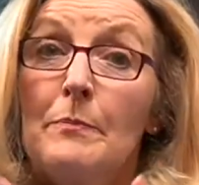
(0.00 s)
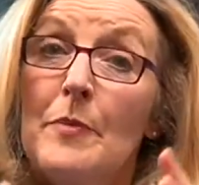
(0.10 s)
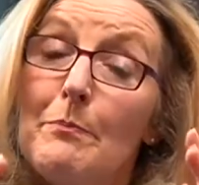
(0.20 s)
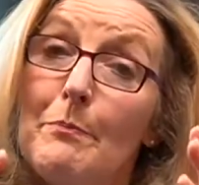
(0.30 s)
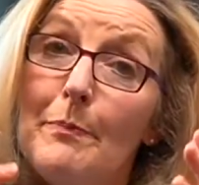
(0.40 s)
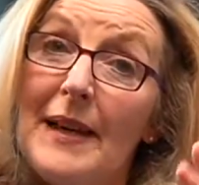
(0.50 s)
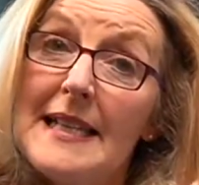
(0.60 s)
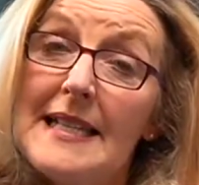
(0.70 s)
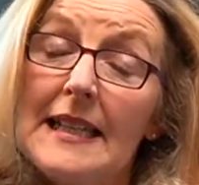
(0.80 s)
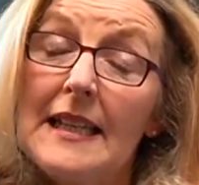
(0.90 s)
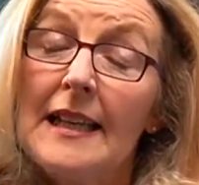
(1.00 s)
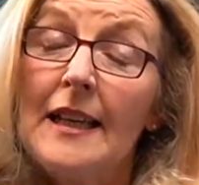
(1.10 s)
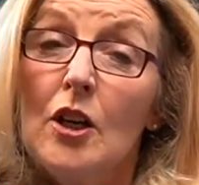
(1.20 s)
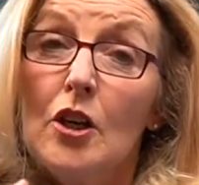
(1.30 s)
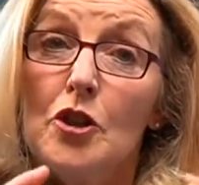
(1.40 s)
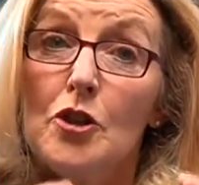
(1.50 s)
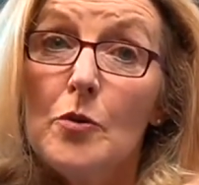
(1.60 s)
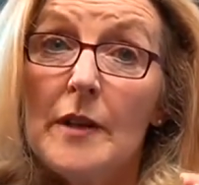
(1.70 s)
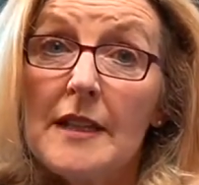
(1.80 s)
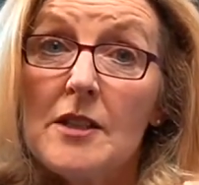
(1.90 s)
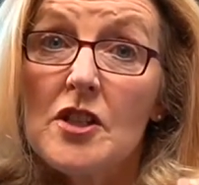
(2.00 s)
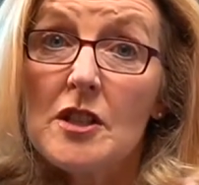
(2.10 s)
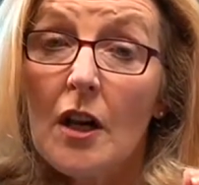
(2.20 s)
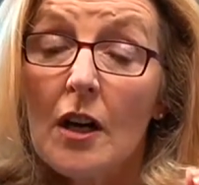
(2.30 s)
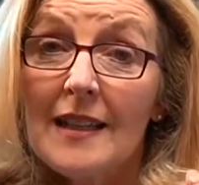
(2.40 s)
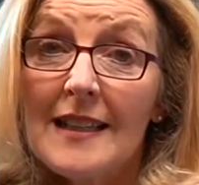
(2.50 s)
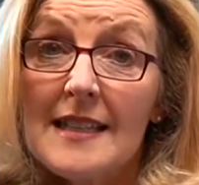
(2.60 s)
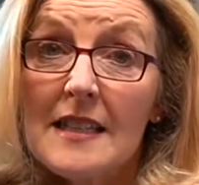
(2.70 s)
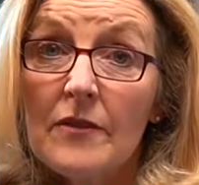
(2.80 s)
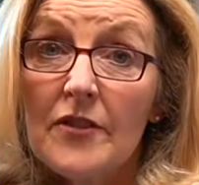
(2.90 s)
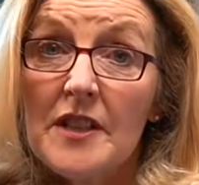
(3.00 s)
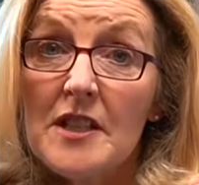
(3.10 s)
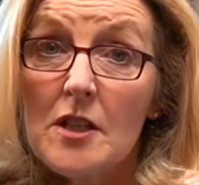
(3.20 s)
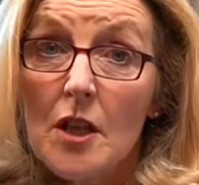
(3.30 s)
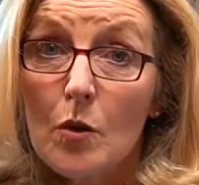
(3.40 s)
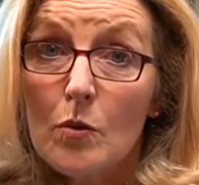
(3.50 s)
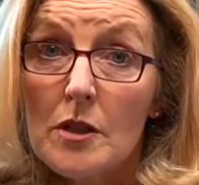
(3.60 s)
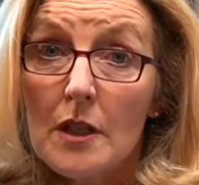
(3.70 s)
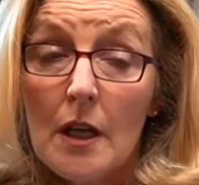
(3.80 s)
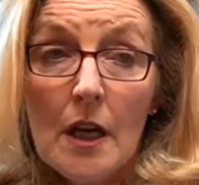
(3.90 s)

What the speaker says: But basically, you need to start listening for this note.